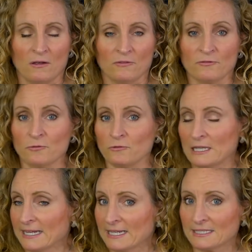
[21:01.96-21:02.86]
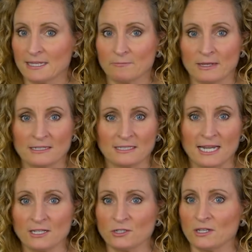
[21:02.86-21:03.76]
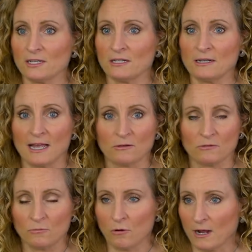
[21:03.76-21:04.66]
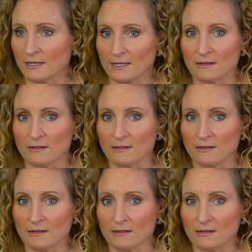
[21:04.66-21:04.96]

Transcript: through, like I said, meditation, walking